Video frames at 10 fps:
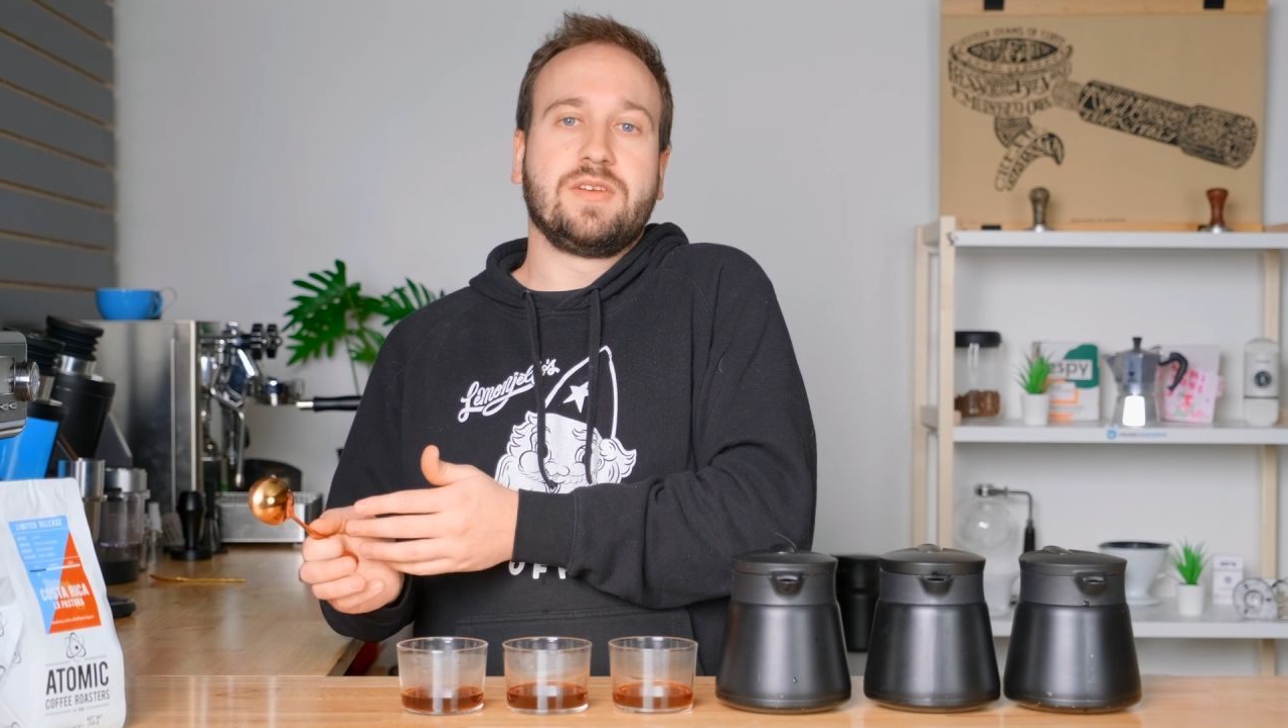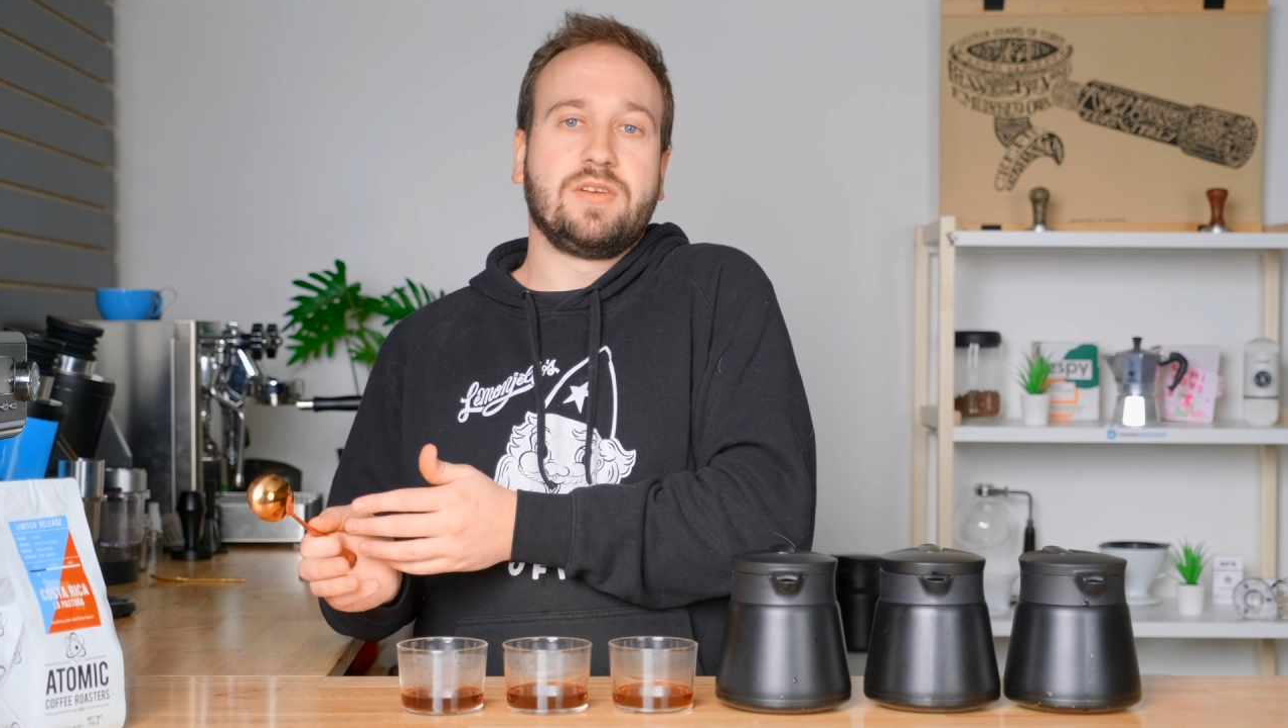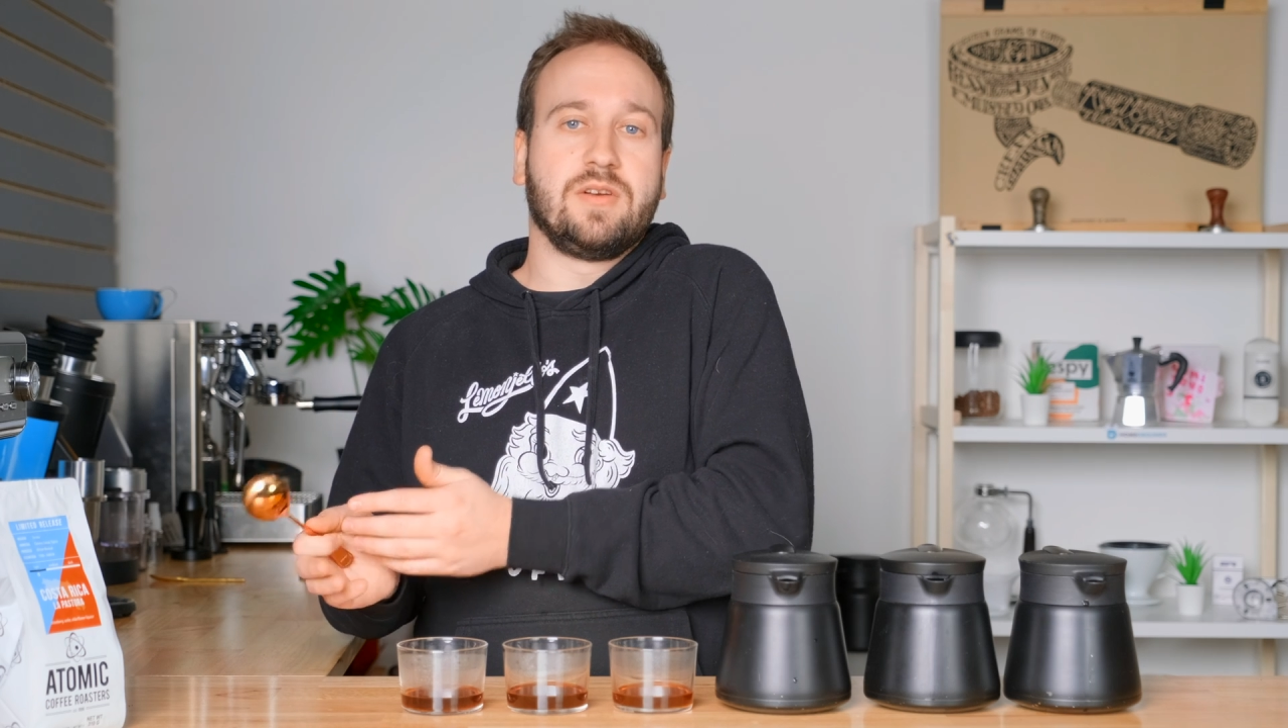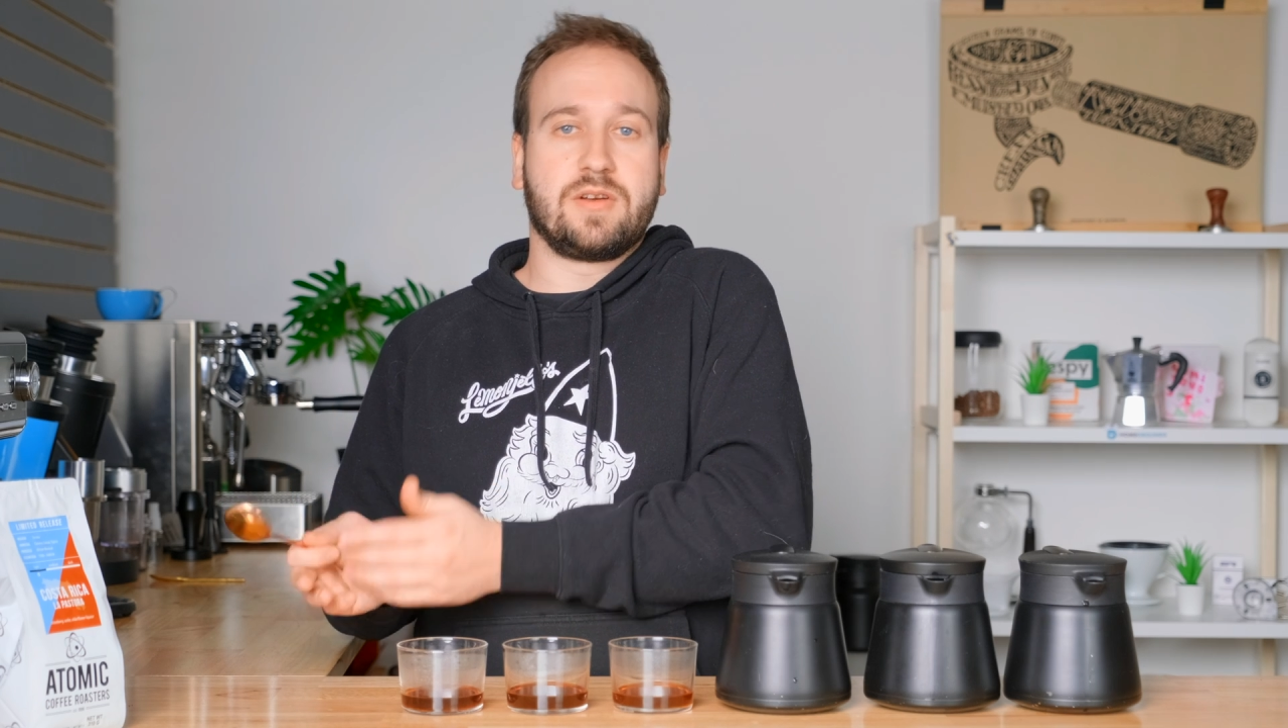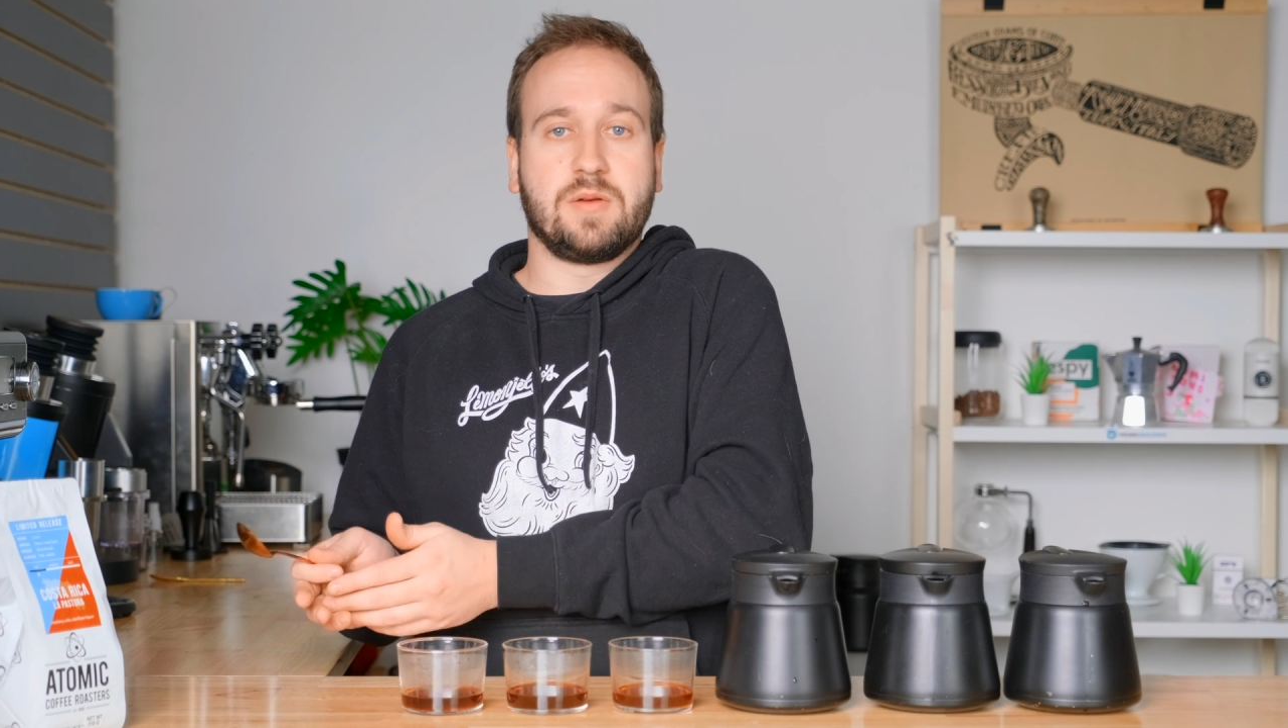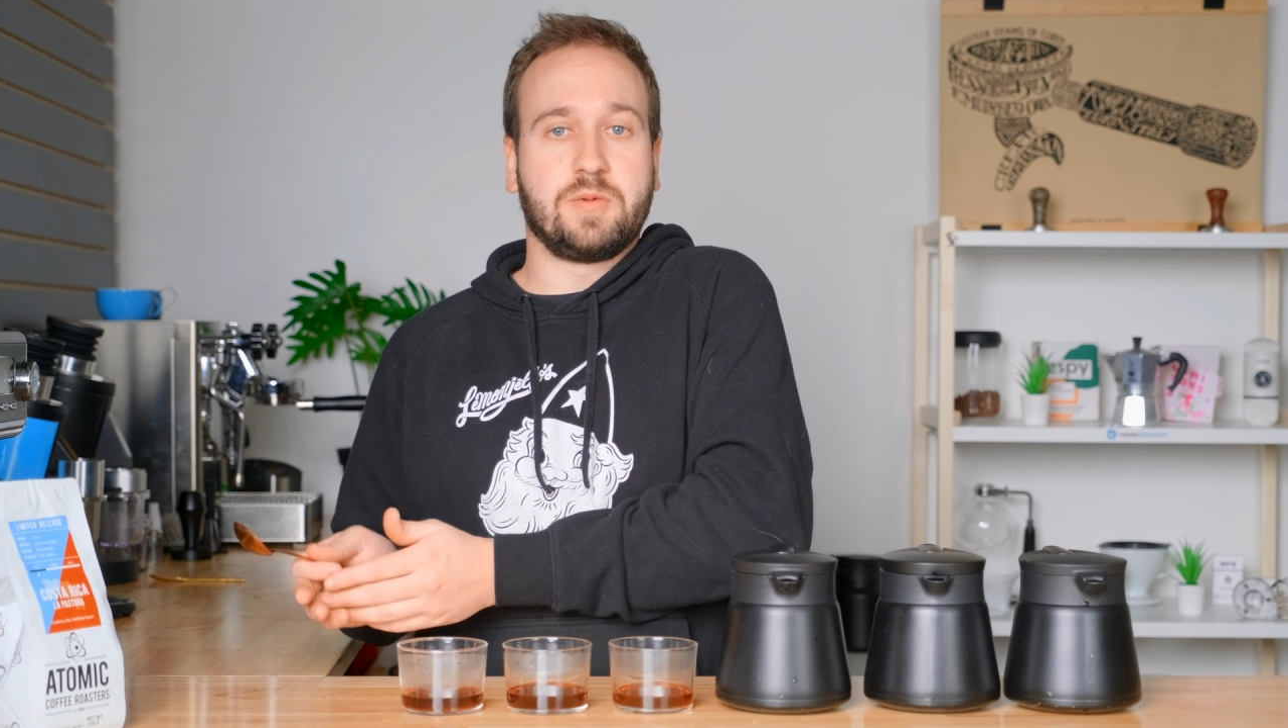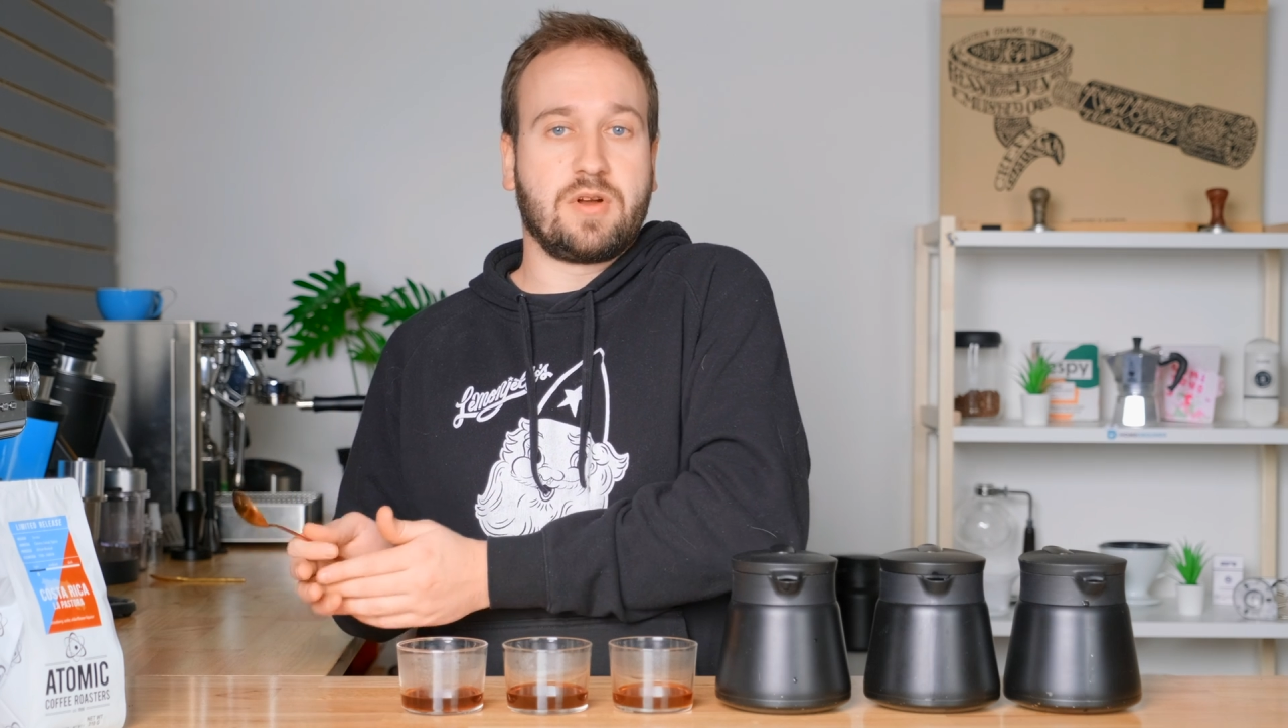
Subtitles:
your cup of